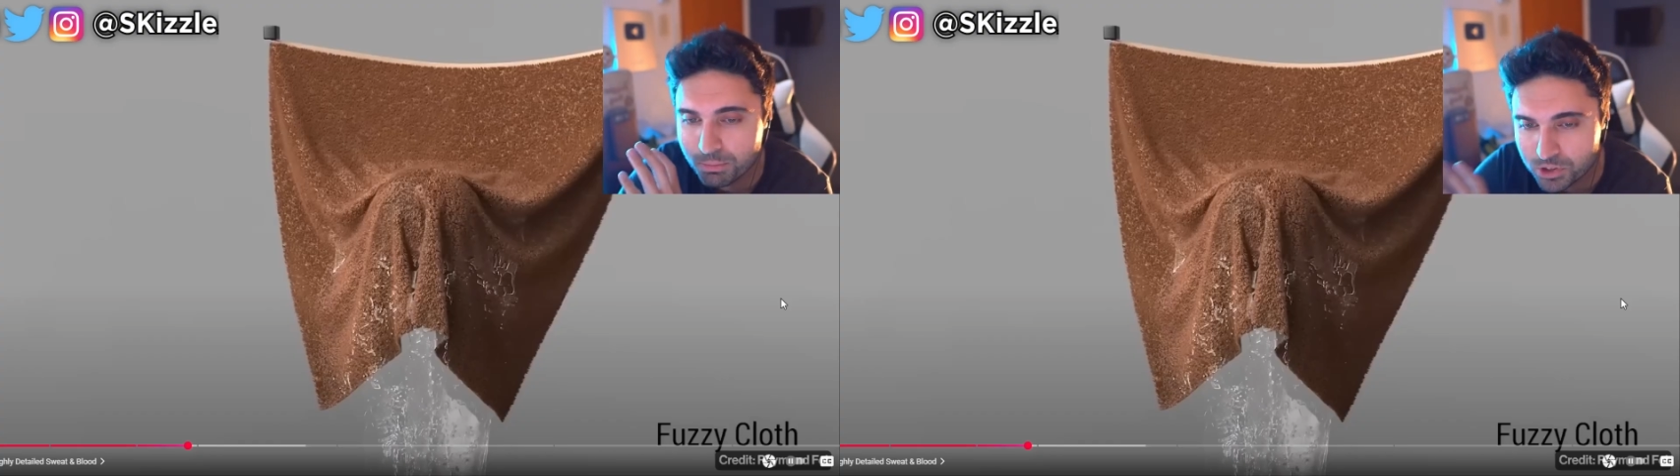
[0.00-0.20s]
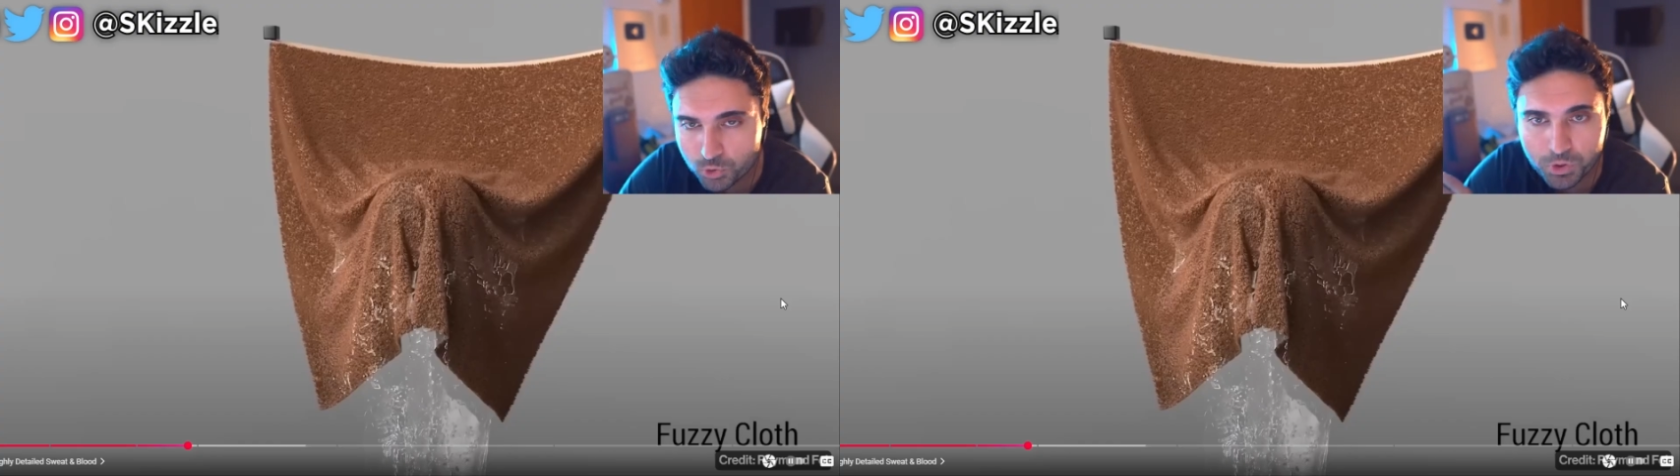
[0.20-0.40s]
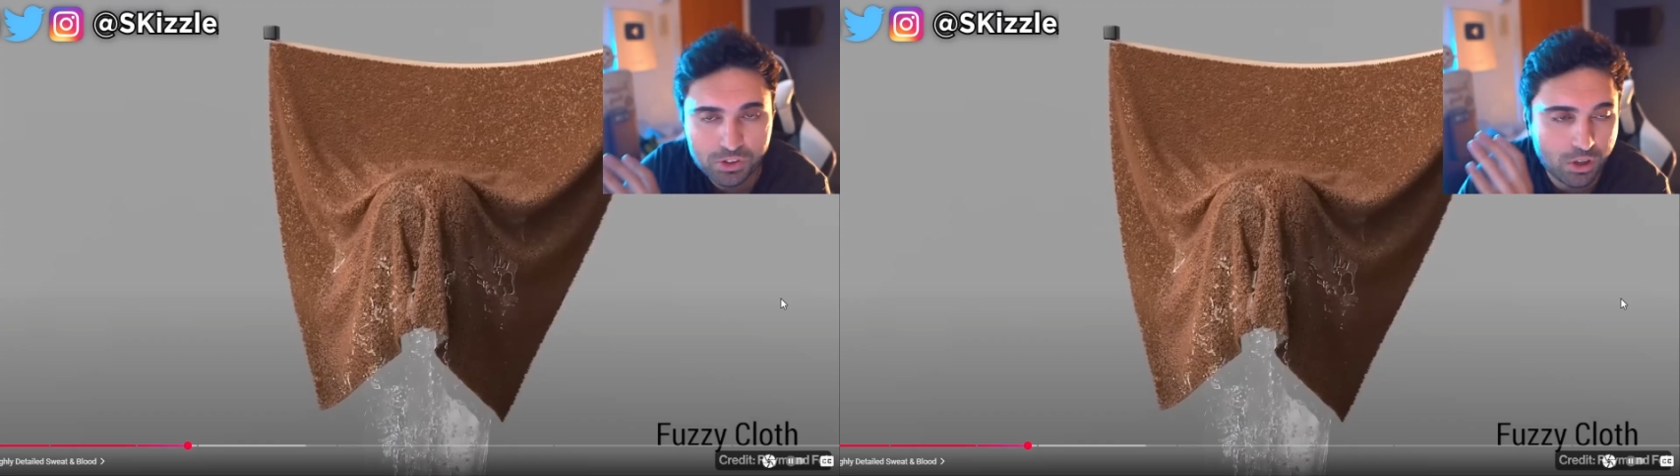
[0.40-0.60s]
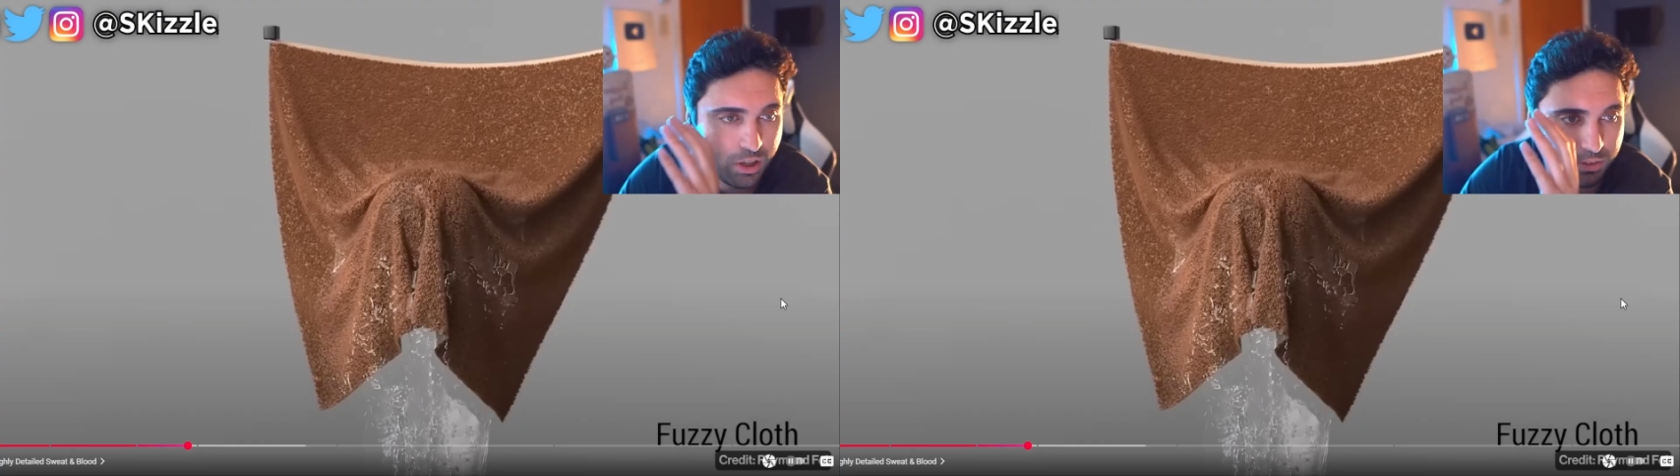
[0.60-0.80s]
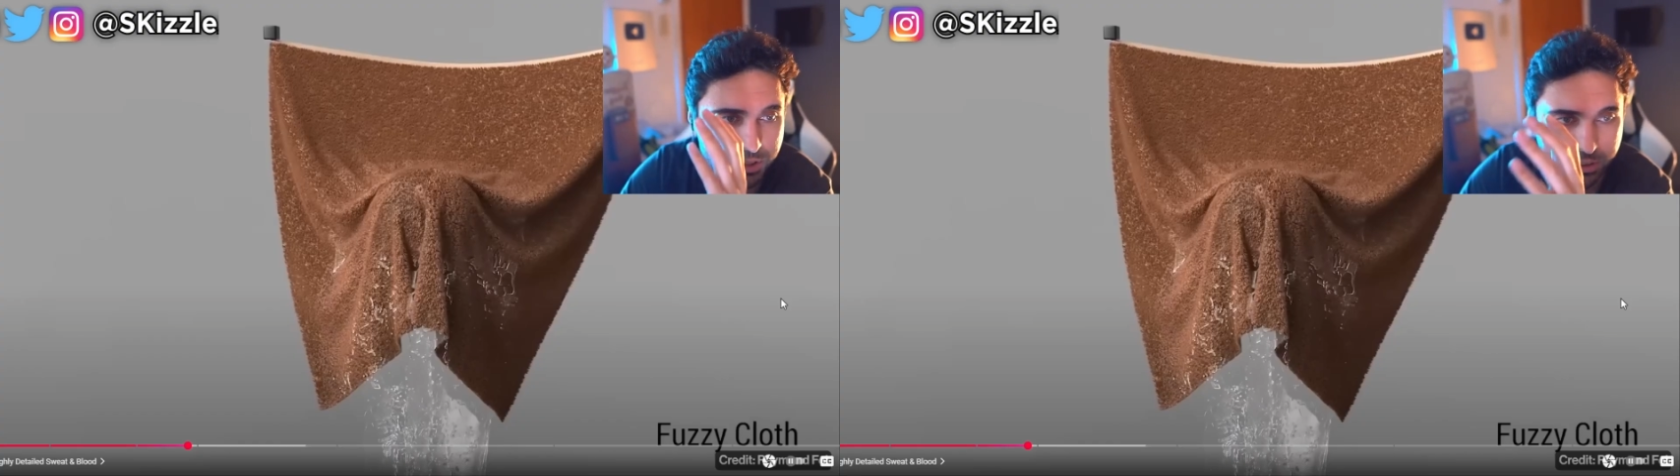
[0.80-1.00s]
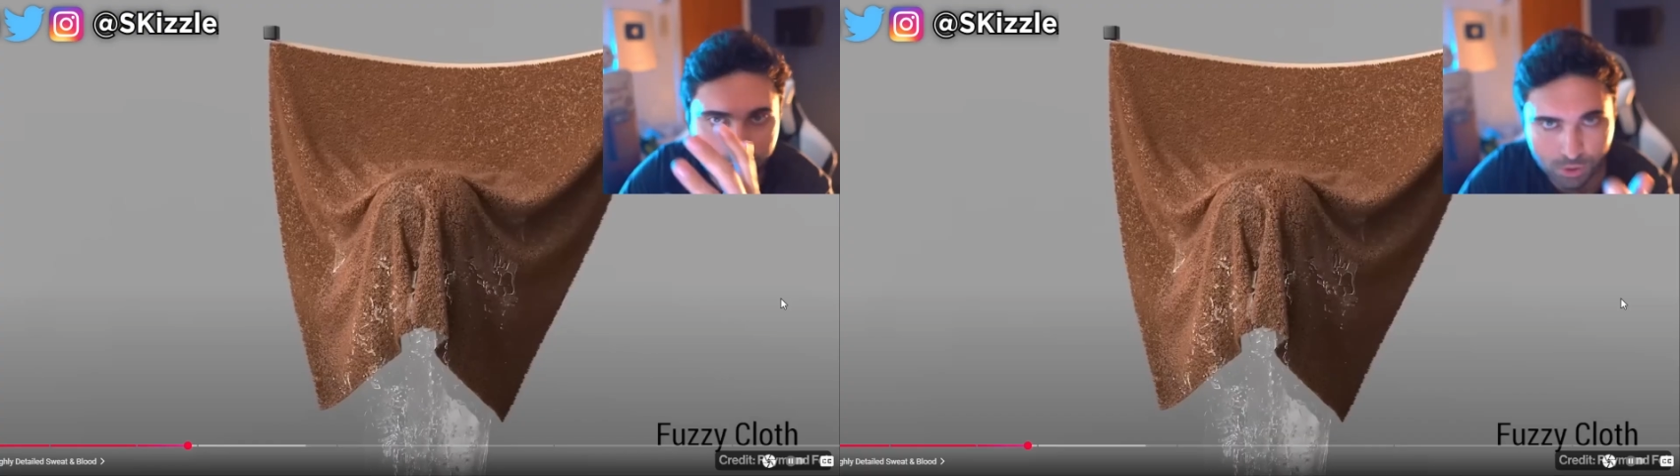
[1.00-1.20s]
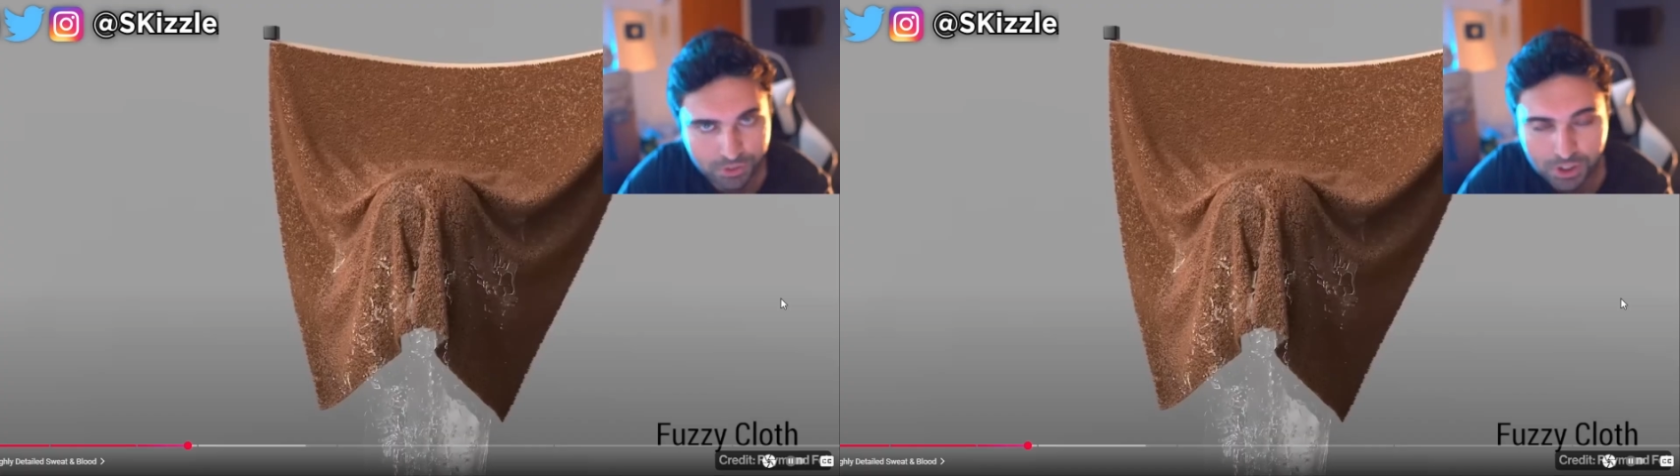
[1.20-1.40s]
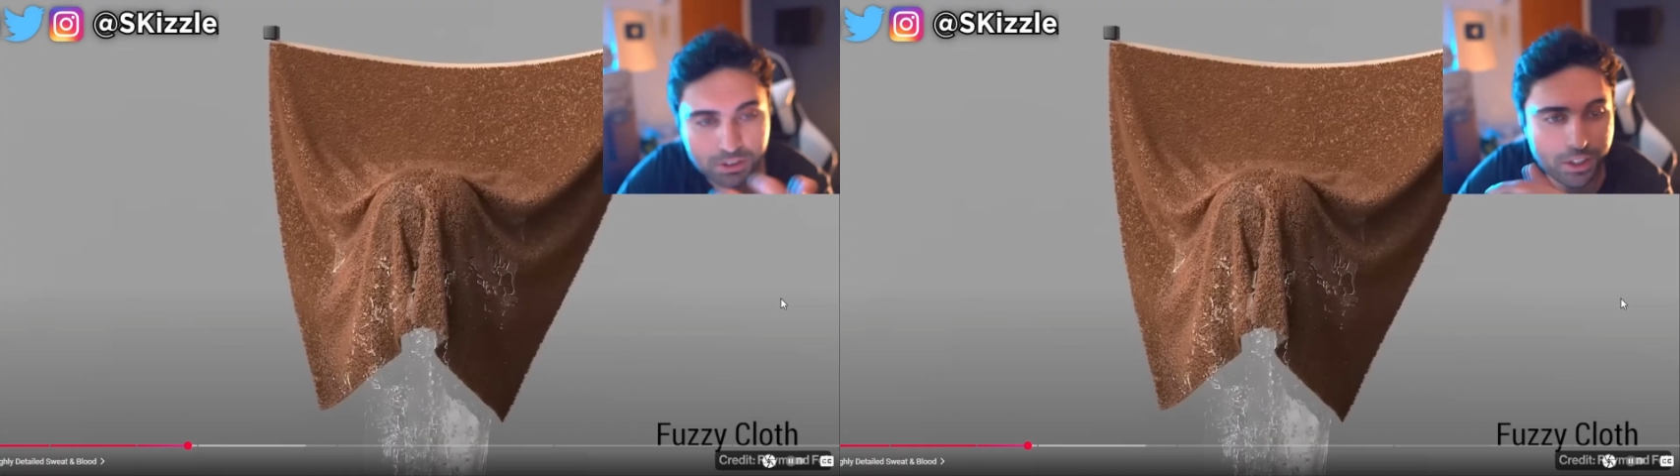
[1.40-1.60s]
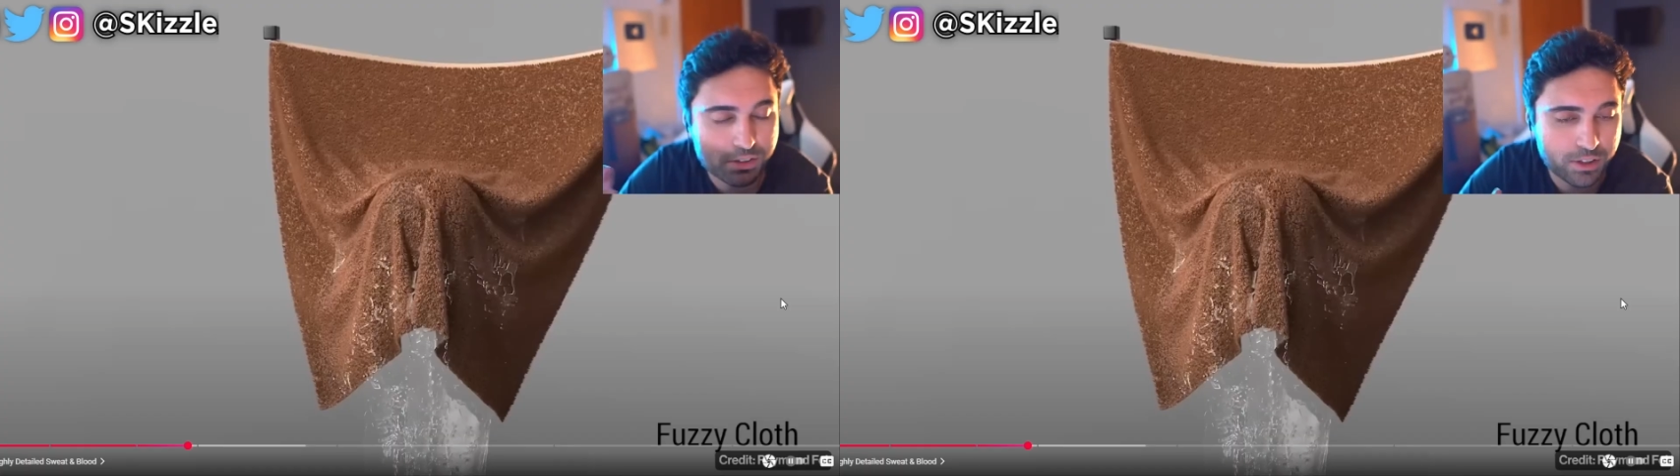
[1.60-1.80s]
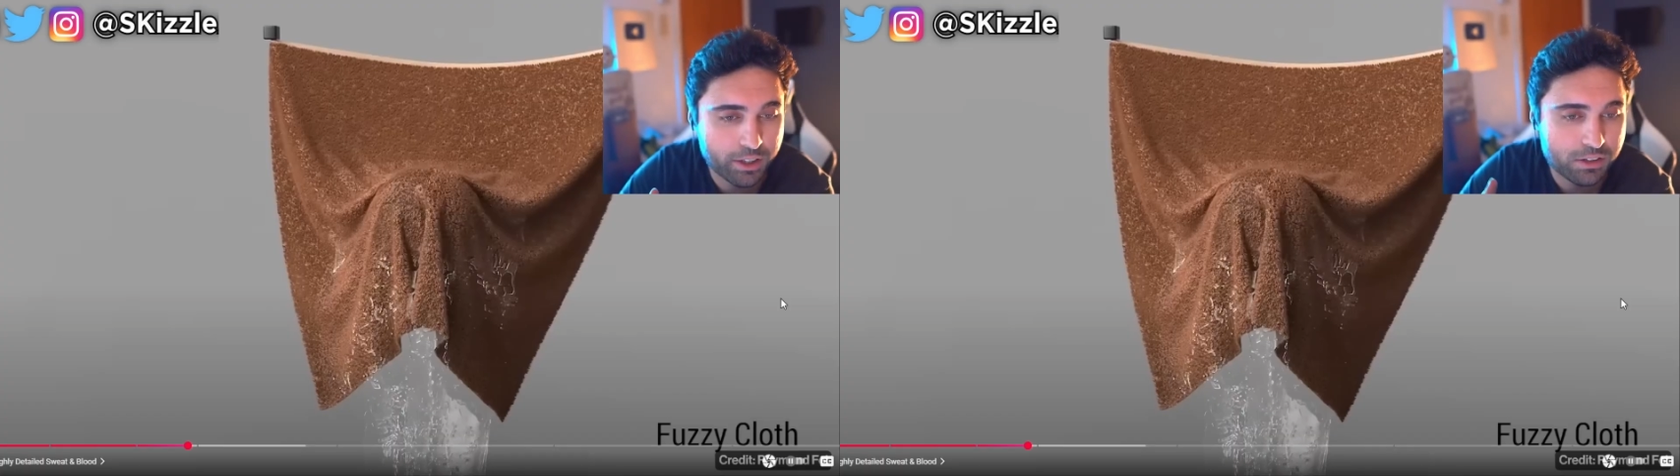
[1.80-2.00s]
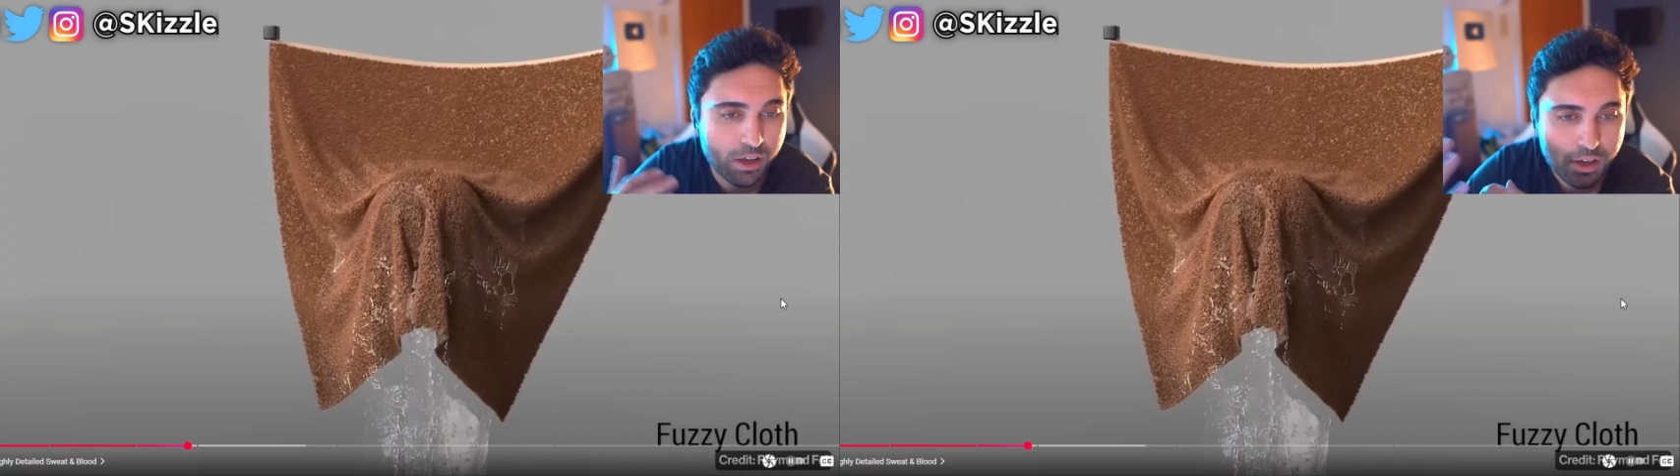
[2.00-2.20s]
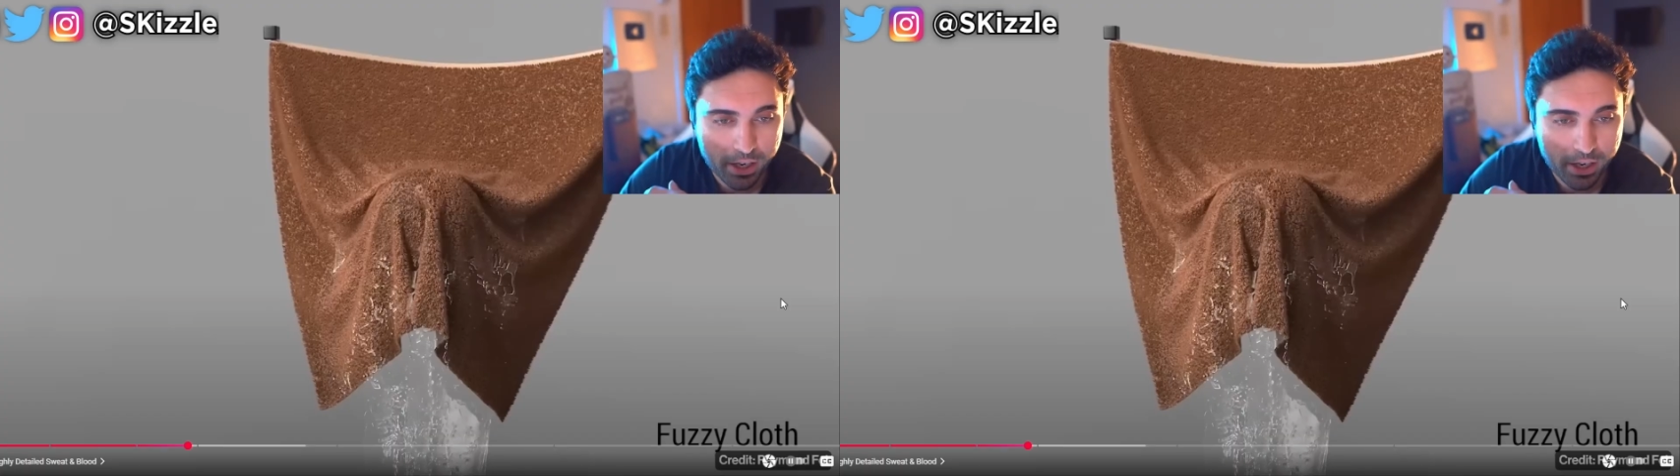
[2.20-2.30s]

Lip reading: Mystery solved of GTA 6,